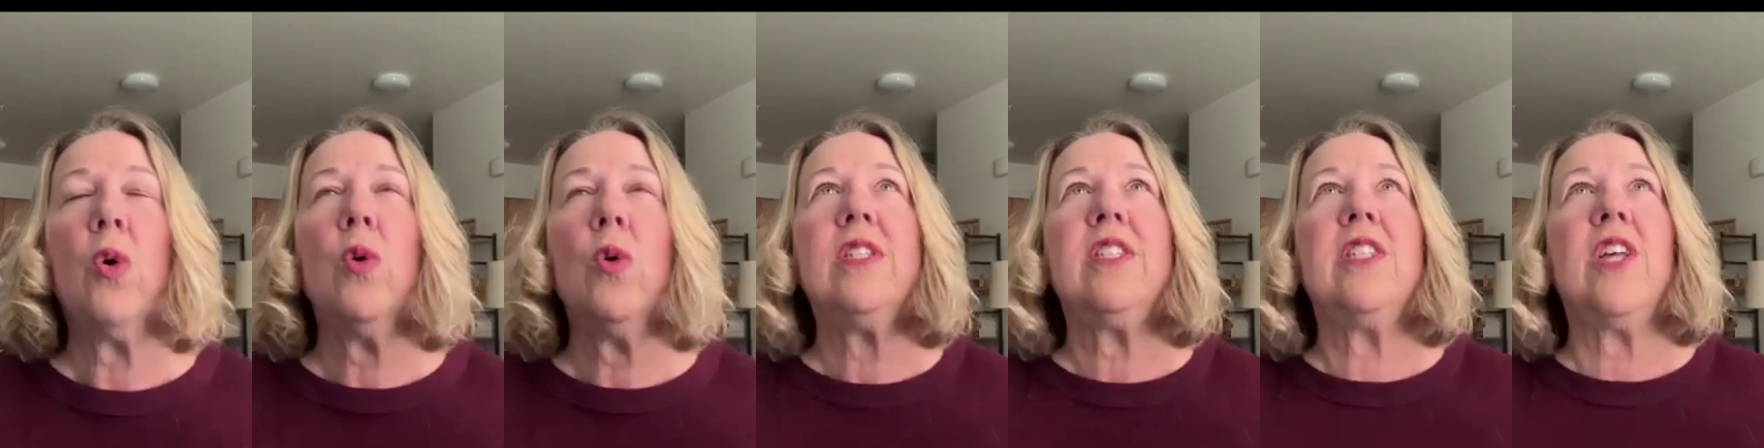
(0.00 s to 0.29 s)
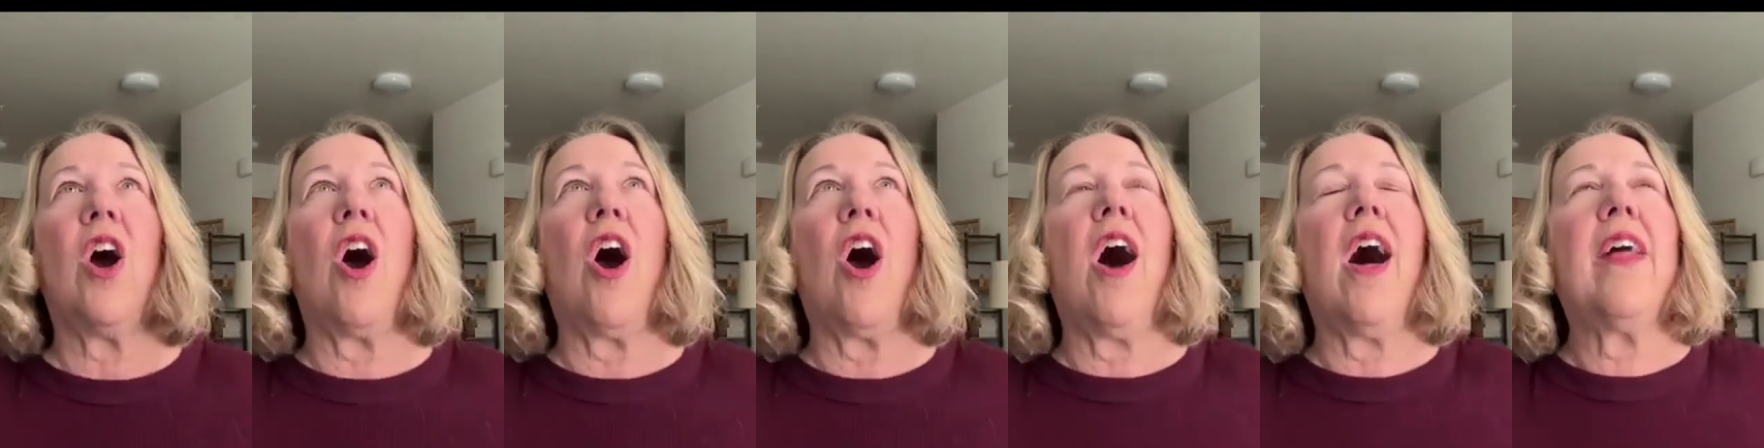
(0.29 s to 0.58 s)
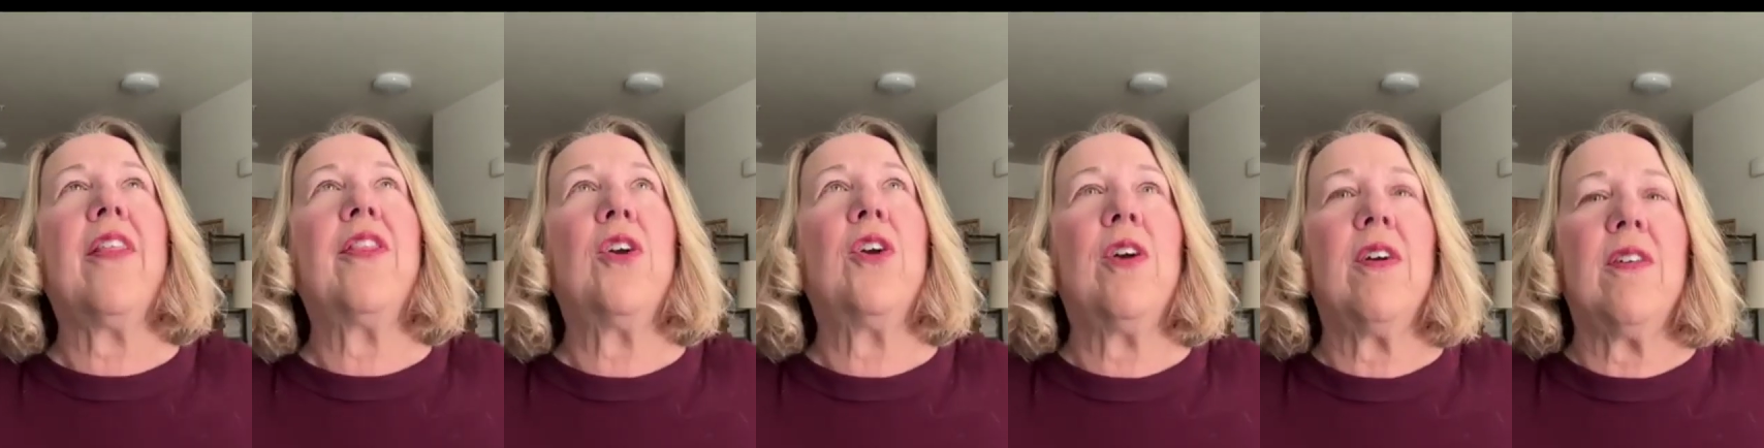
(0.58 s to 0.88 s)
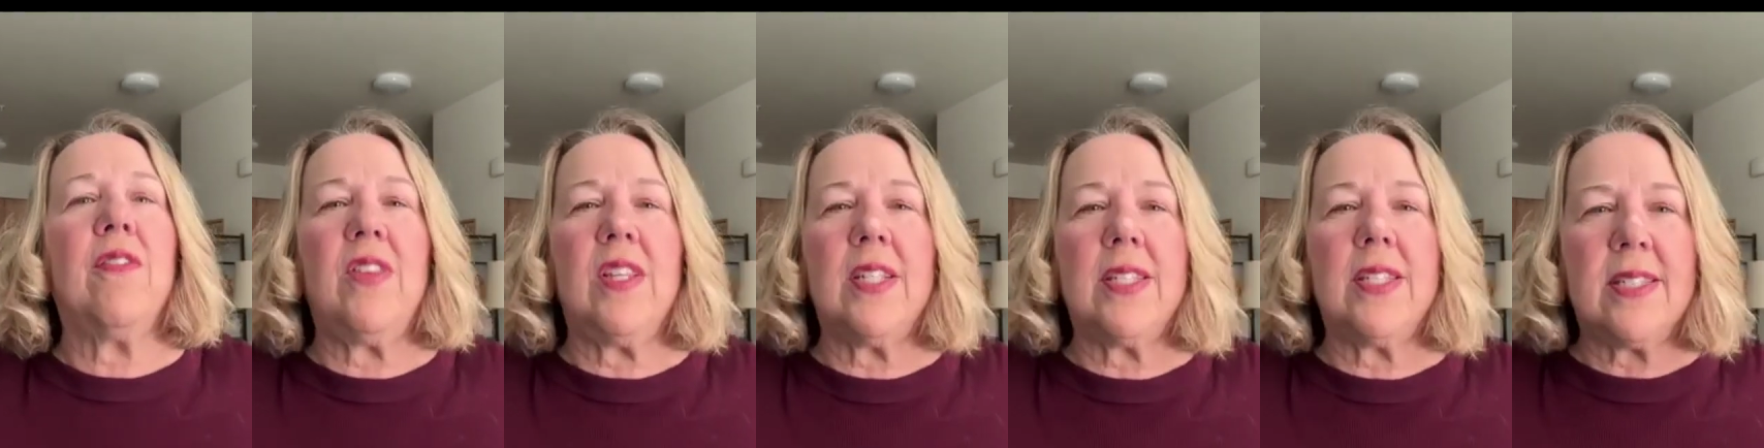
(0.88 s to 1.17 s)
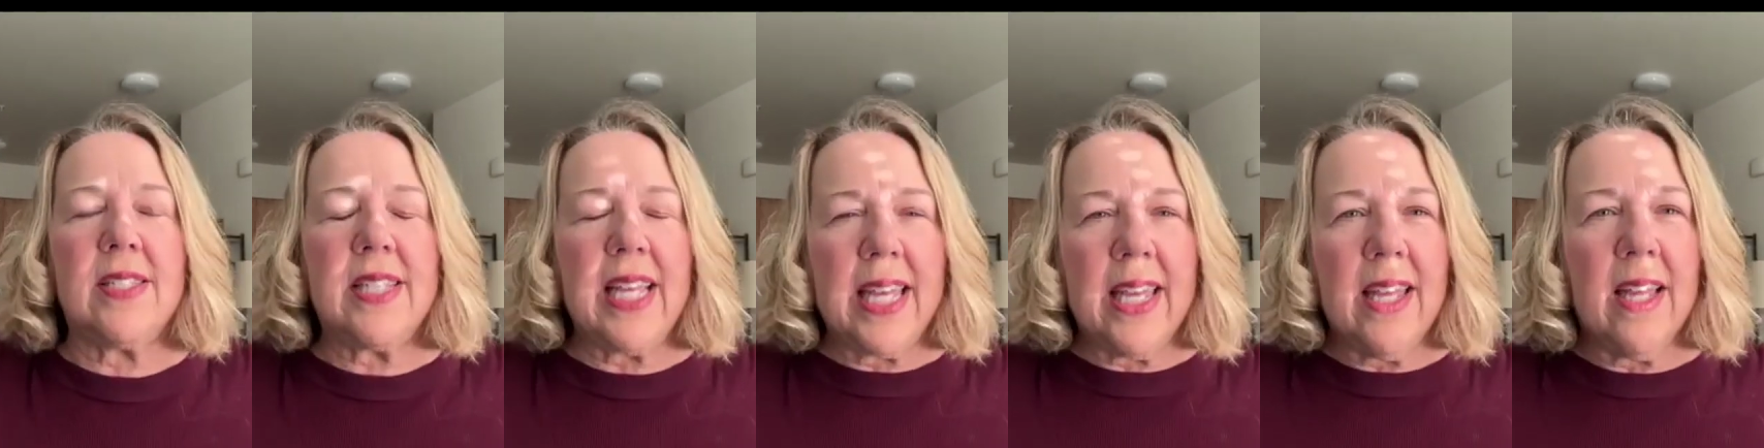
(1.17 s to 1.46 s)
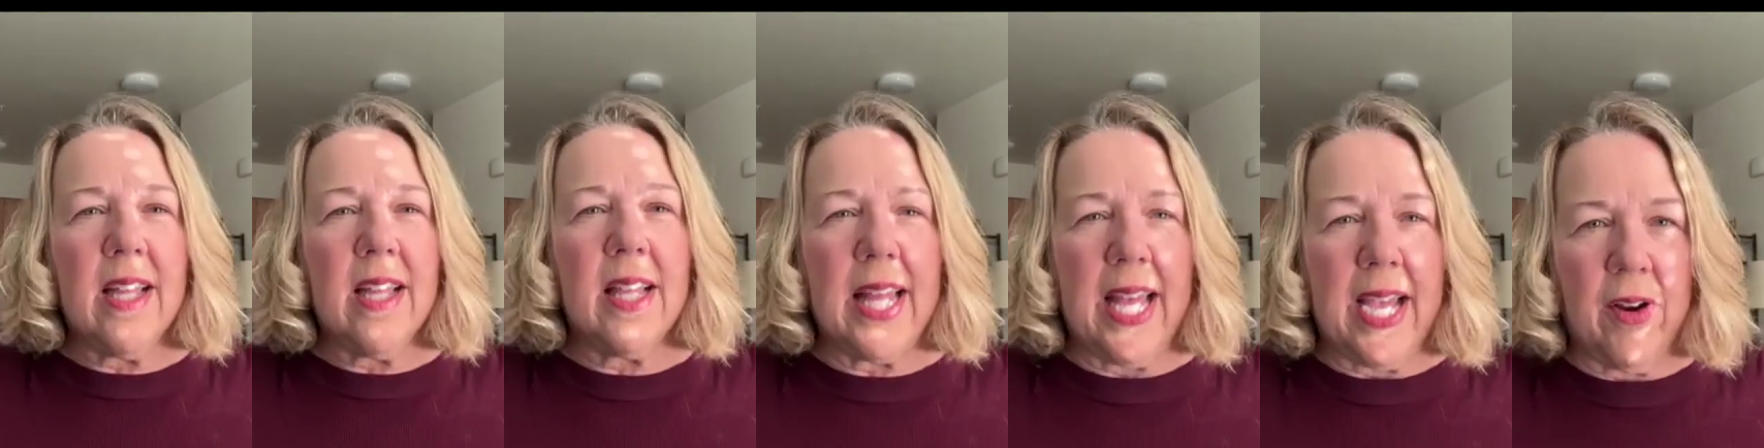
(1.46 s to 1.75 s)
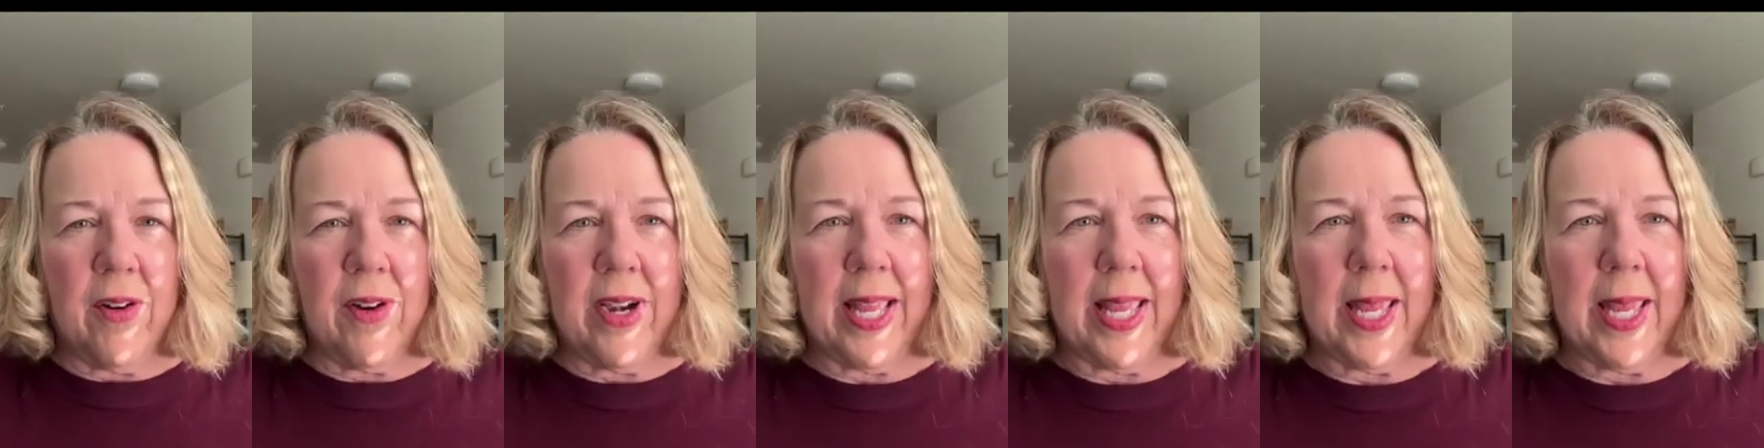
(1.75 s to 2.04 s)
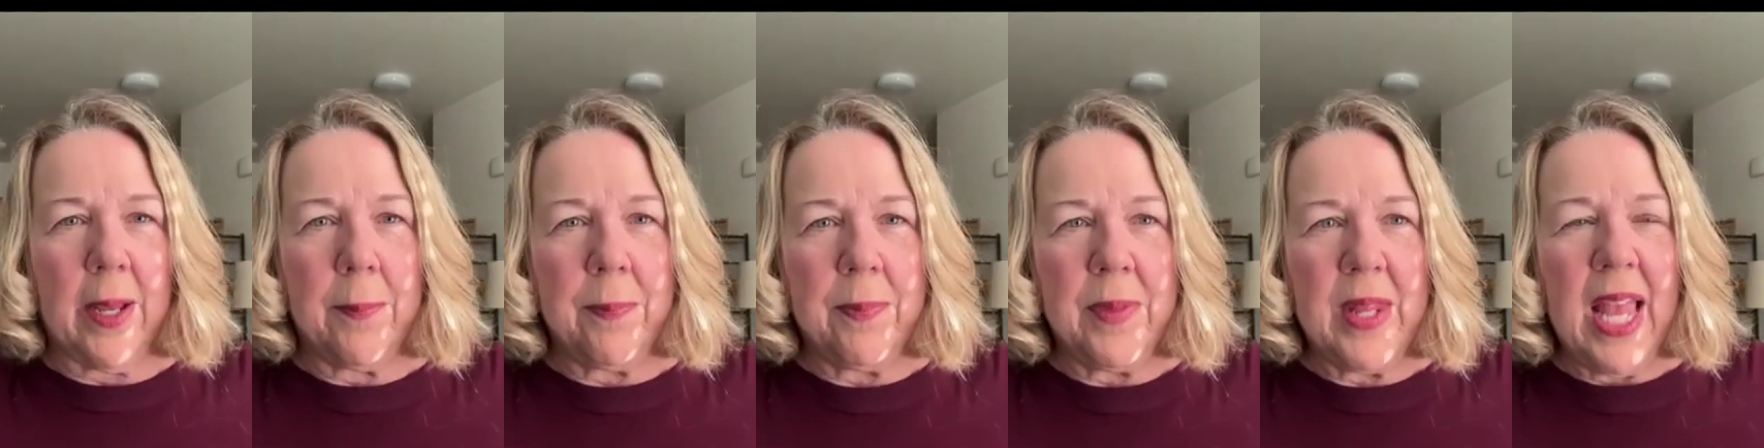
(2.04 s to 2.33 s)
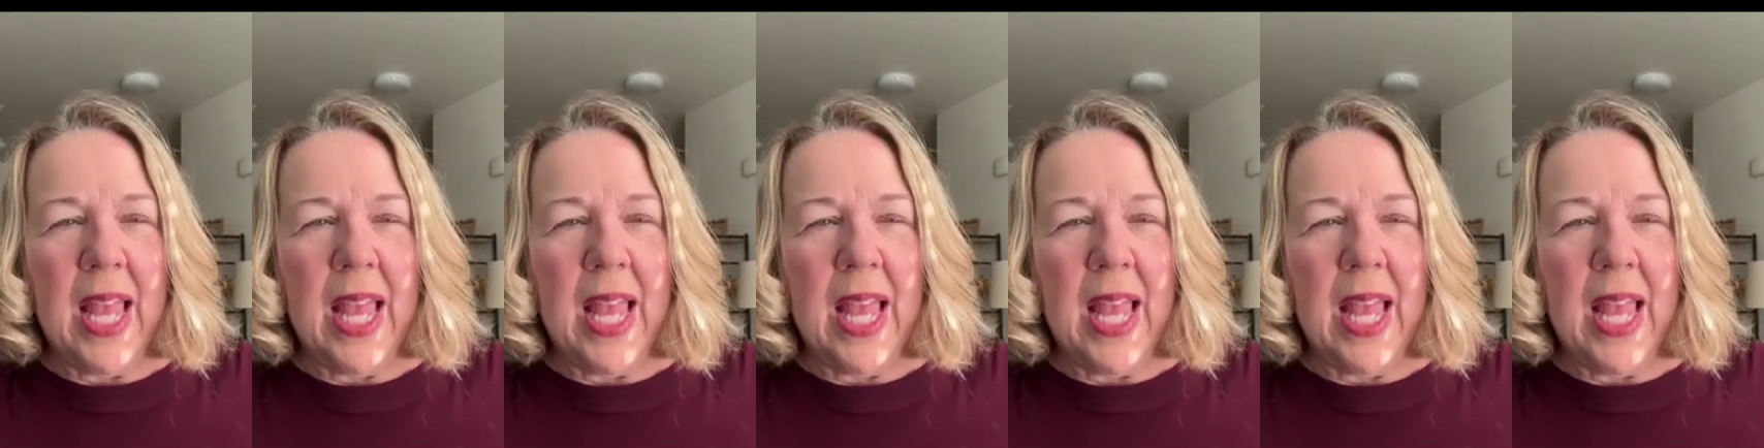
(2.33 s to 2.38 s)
who's the author of The Singularity,